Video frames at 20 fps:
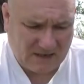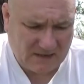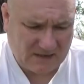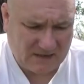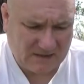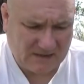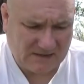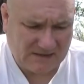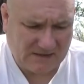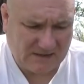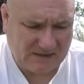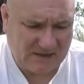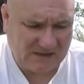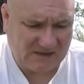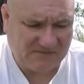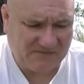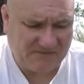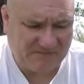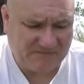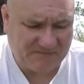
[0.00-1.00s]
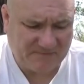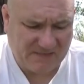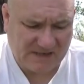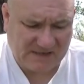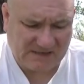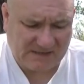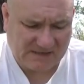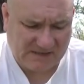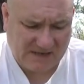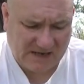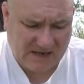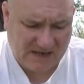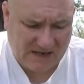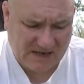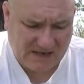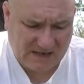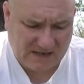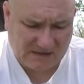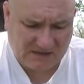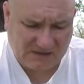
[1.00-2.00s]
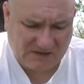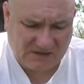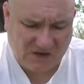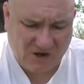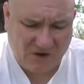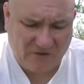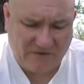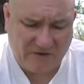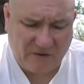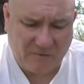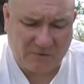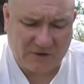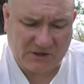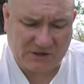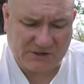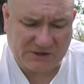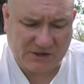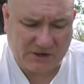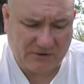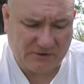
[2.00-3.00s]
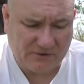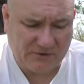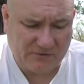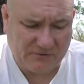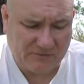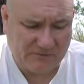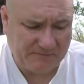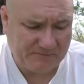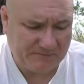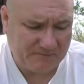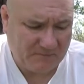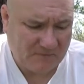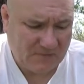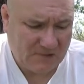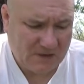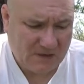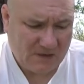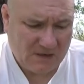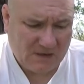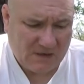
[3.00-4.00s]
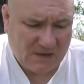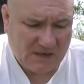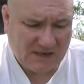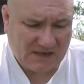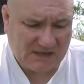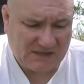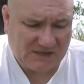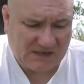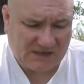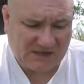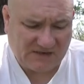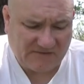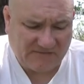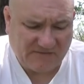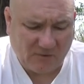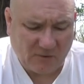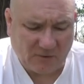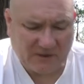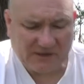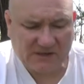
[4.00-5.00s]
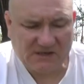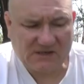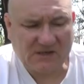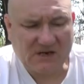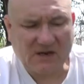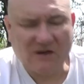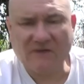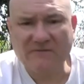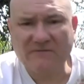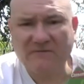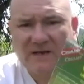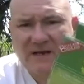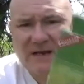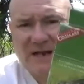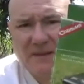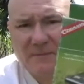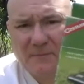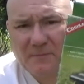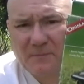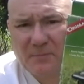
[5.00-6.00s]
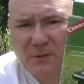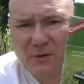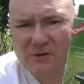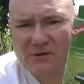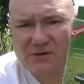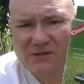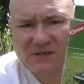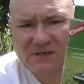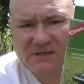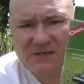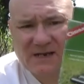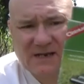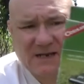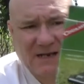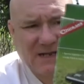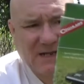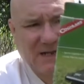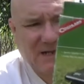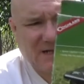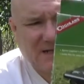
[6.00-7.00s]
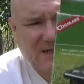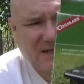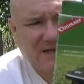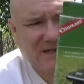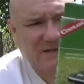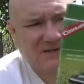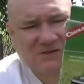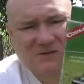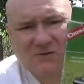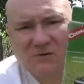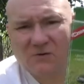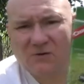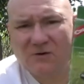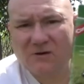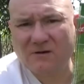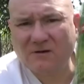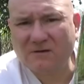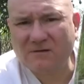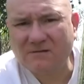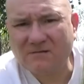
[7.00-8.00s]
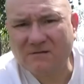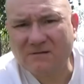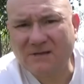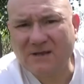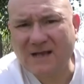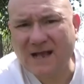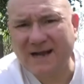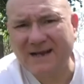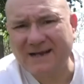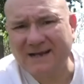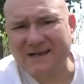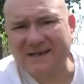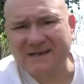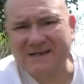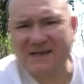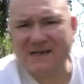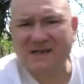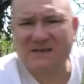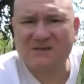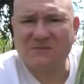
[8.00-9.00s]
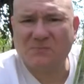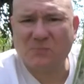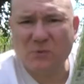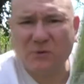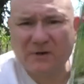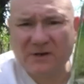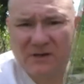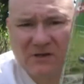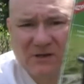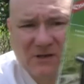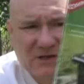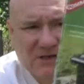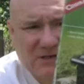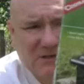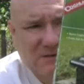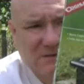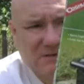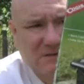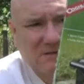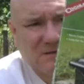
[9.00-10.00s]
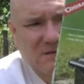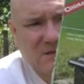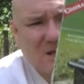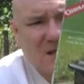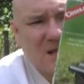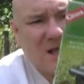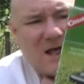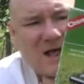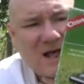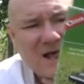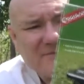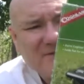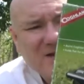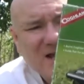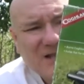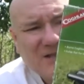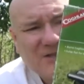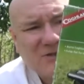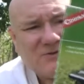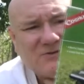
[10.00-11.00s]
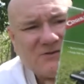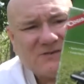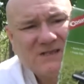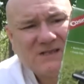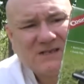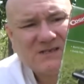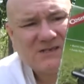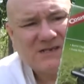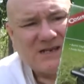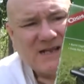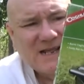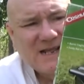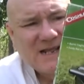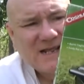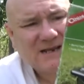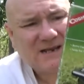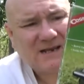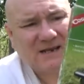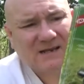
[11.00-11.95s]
let's see, this stove I want to show you is just a folding stove that I purchased at a store. Got it at Dick's Sporting Goods. I've not used this yet,